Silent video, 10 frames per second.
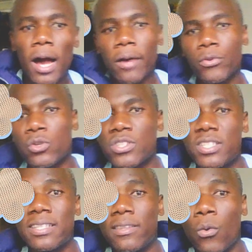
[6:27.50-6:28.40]

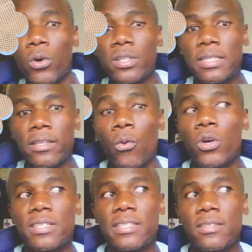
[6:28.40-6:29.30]
use the
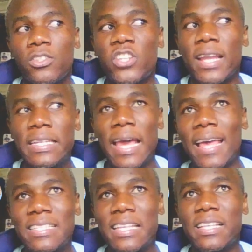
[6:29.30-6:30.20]
words gender
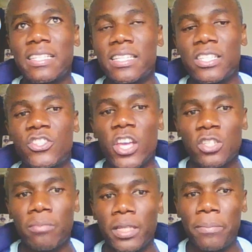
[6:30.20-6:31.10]
and sex
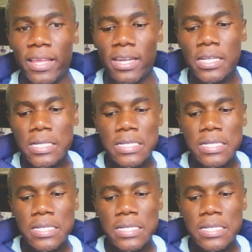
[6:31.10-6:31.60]
interchangeably, but then